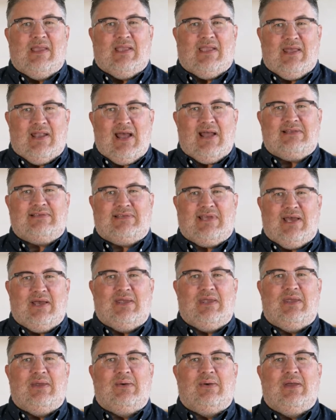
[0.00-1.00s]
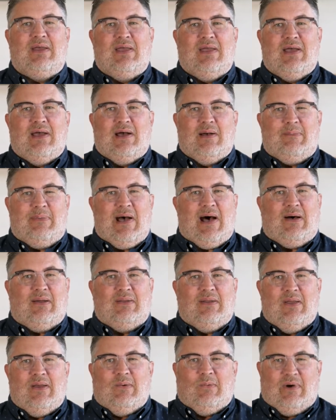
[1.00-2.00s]
Can I tell you
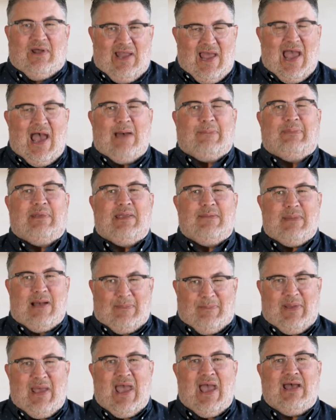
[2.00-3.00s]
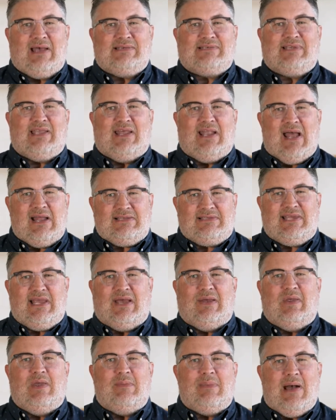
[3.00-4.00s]
about what happened in my past? Can I
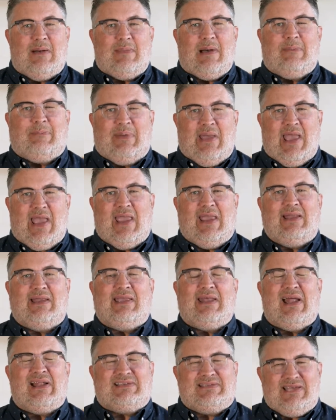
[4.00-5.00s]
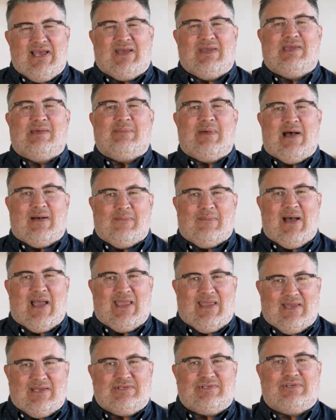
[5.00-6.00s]
tell you about my pain? Can I tell you about
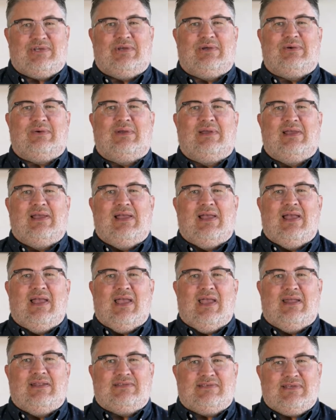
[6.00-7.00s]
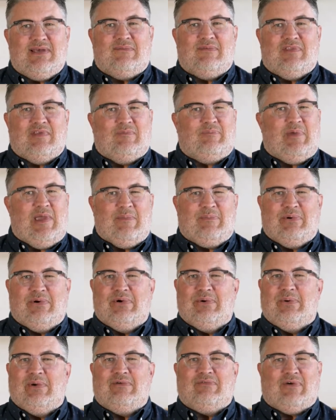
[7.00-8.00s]
my issue and some of the people
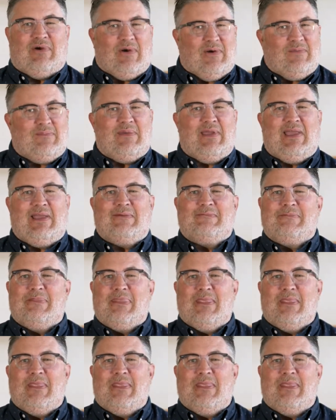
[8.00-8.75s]
who have hurt me?